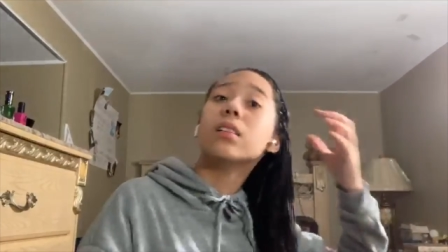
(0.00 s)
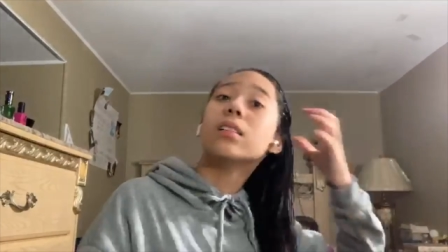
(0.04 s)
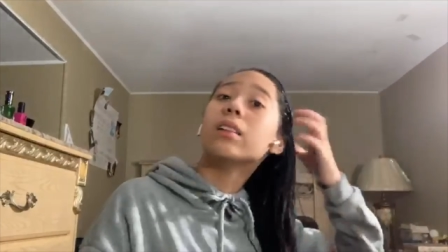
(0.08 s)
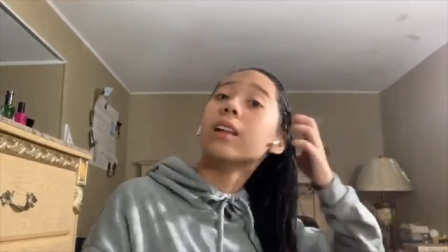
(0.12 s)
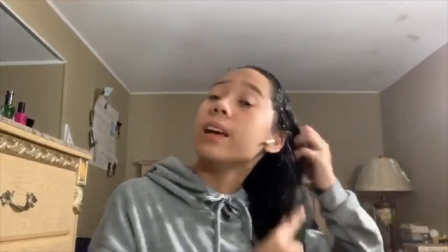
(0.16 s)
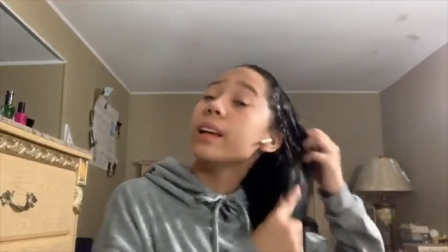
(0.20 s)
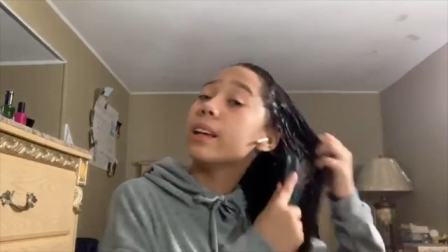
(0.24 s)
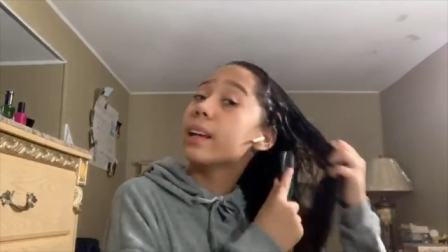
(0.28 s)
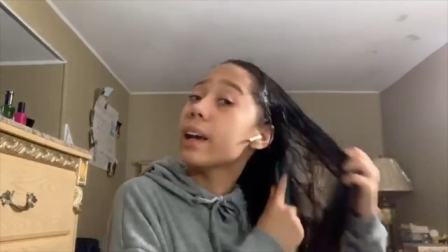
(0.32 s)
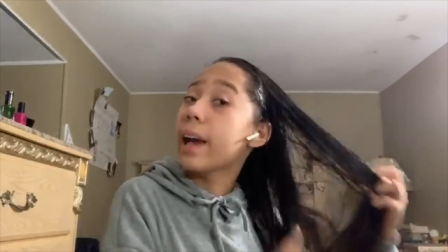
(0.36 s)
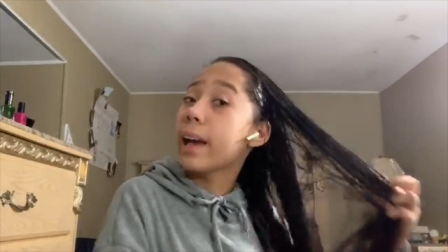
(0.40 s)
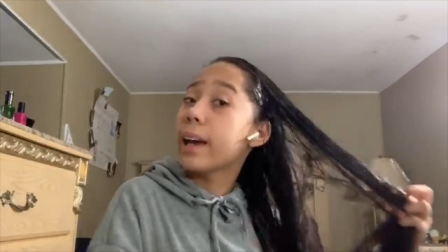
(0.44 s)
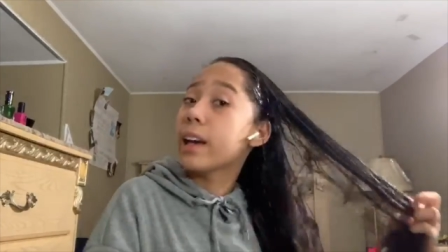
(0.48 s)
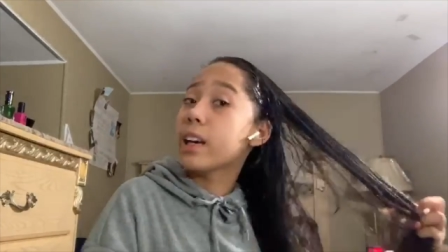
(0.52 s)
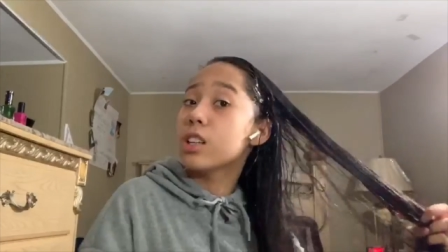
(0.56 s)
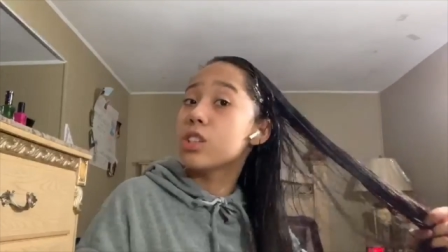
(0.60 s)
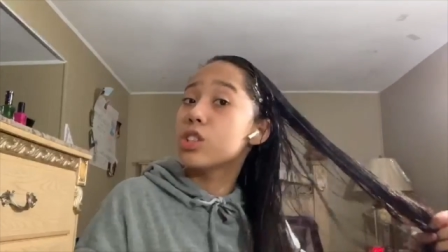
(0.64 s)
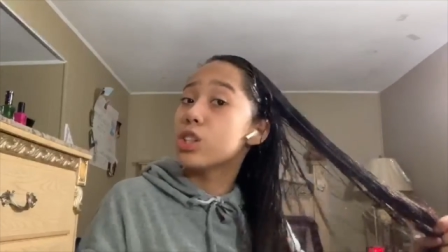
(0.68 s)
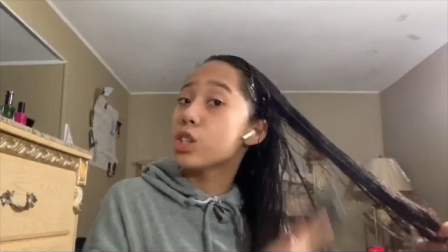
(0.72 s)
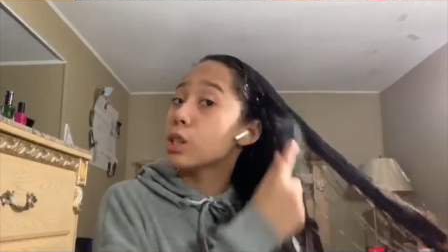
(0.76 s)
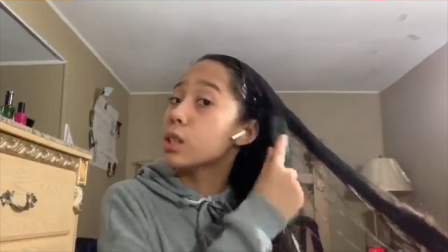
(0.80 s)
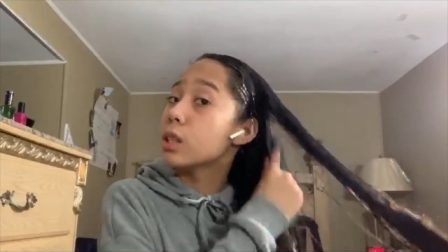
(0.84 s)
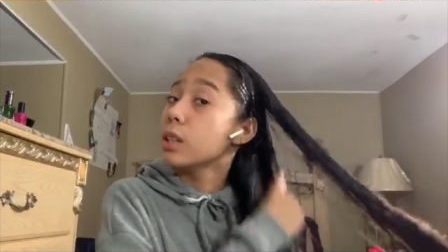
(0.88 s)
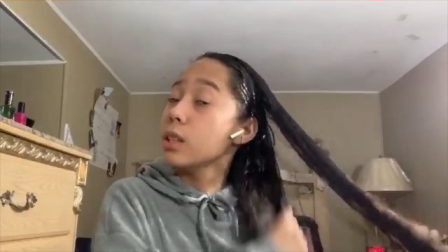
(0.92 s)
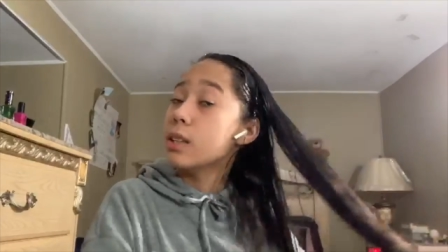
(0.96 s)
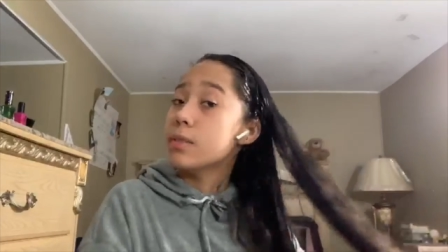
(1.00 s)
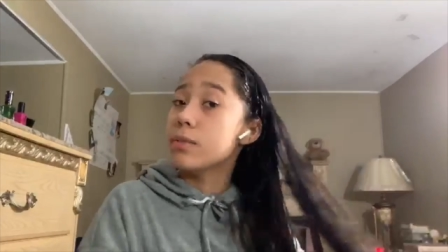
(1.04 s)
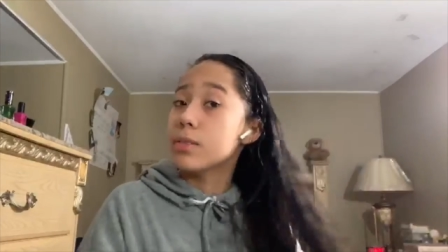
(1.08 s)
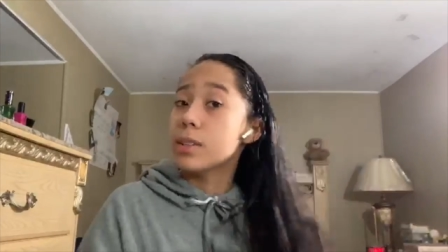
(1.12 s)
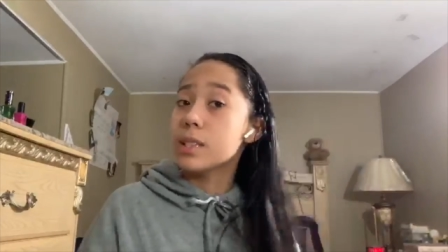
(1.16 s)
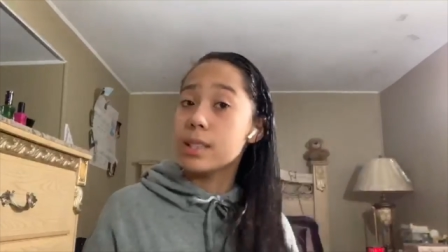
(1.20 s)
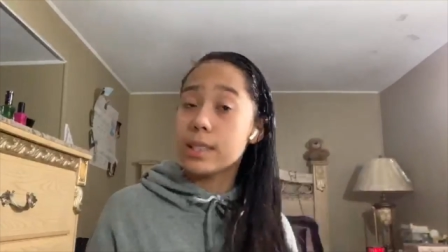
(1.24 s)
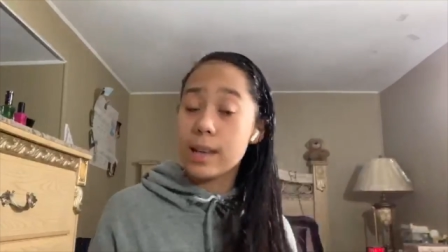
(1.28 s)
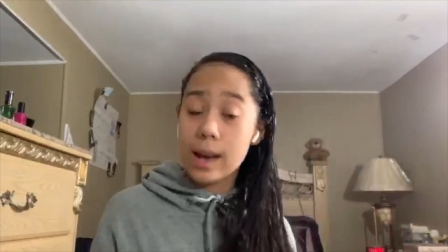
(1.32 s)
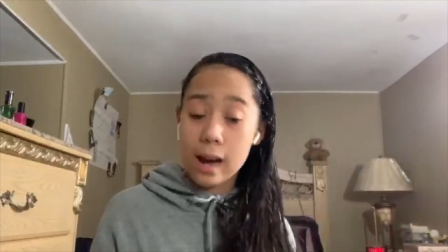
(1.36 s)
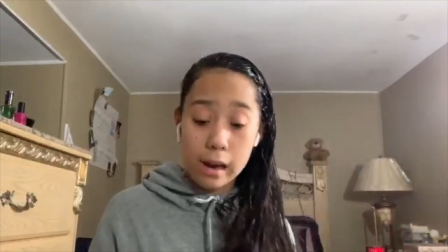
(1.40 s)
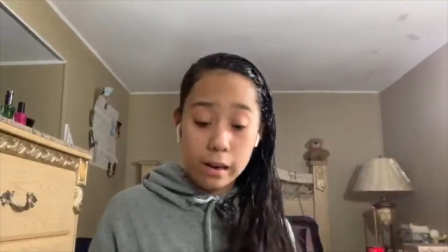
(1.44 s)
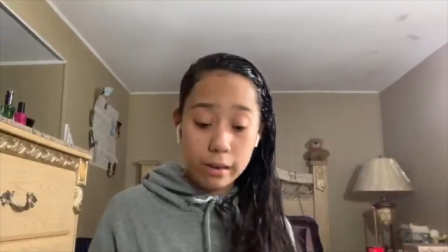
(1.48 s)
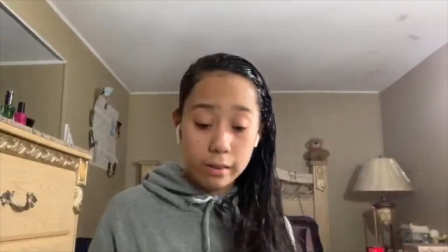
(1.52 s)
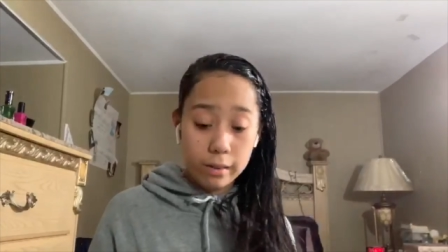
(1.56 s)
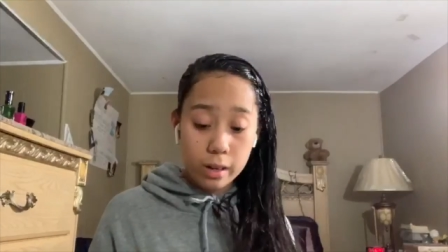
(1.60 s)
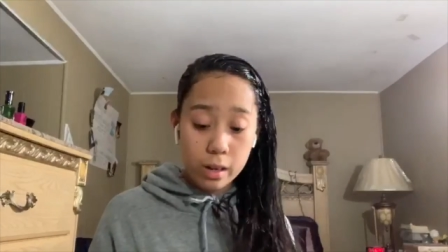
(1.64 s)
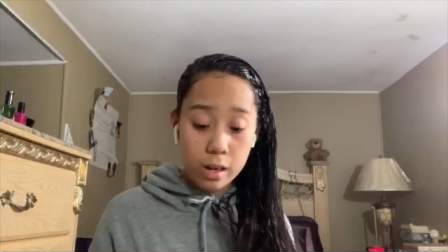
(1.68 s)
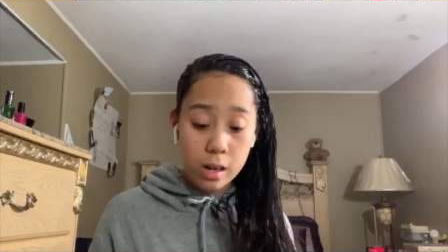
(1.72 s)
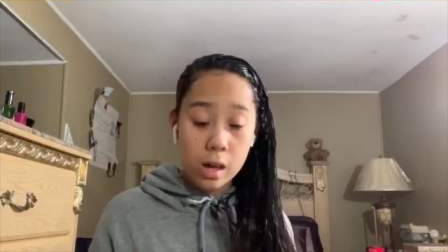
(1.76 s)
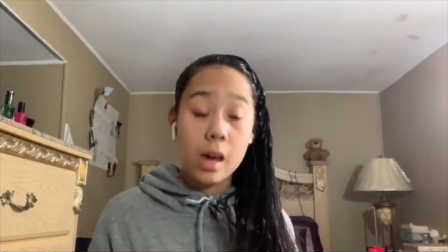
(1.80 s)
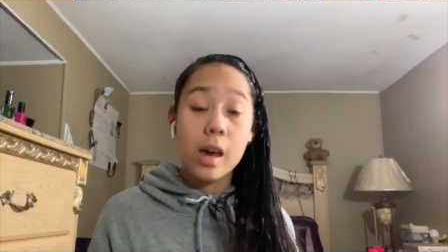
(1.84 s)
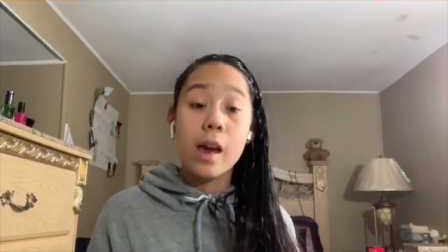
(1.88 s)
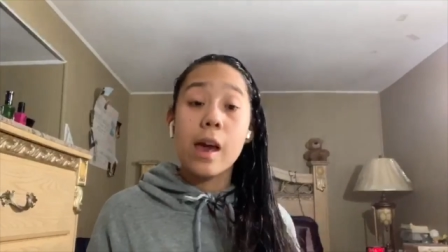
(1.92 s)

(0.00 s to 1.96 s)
Like, I could just leave it down